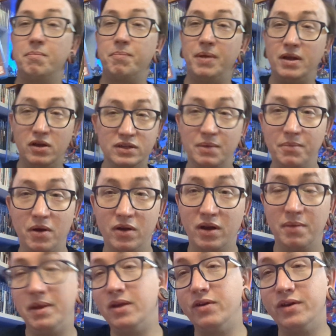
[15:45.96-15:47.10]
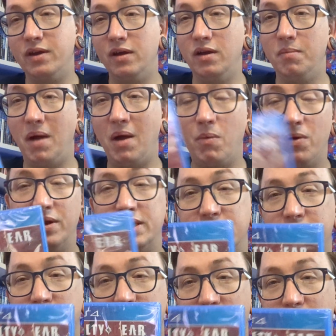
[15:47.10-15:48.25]
because I'm not going to be good at them, I want to
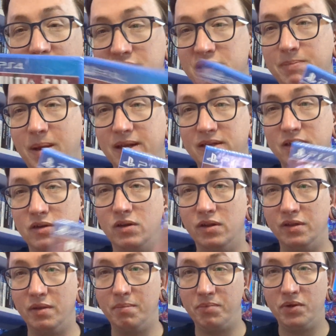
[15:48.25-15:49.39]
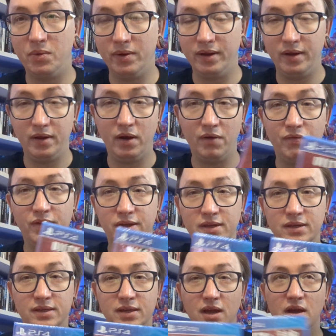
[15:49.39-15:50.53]
see like the spectacle and the beauty of
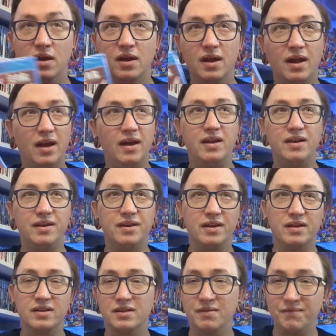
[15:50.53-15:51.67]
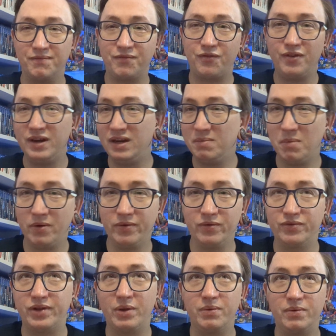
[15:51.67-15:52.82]
these. And 3D models
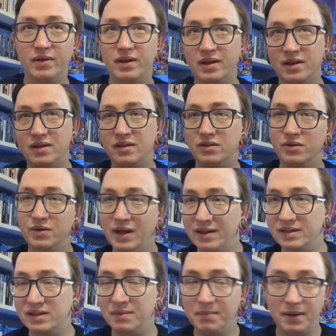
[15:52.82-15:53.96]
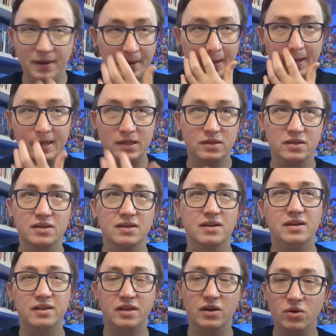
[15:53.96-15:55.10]
don't do that to me.
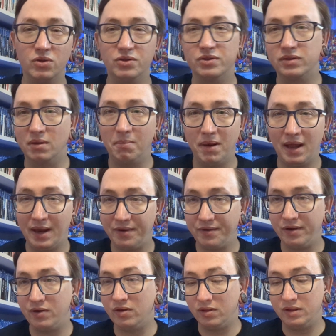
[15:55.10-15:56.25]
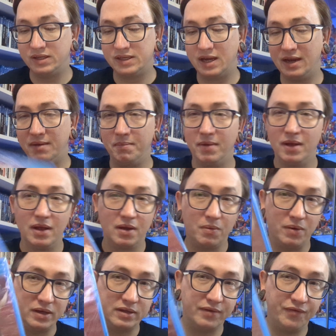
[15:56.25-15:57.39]
They all just look bland. They all look the same.
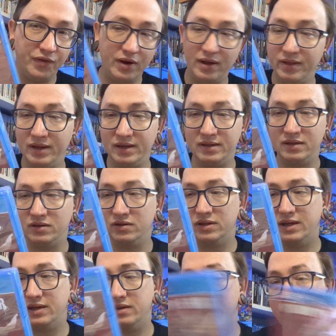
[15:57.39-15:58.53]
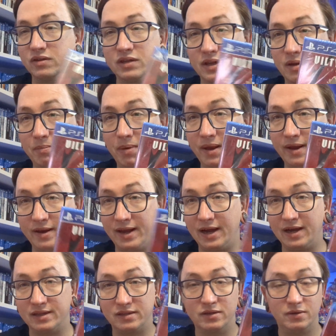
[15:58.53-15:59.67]
Whereas something like this, it just like looks like you're playing a
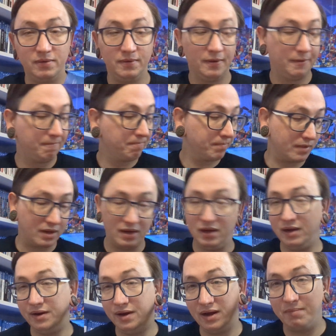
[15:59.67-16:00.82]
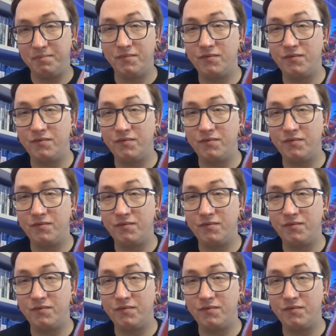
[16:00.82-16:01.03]
cartoon. And I'm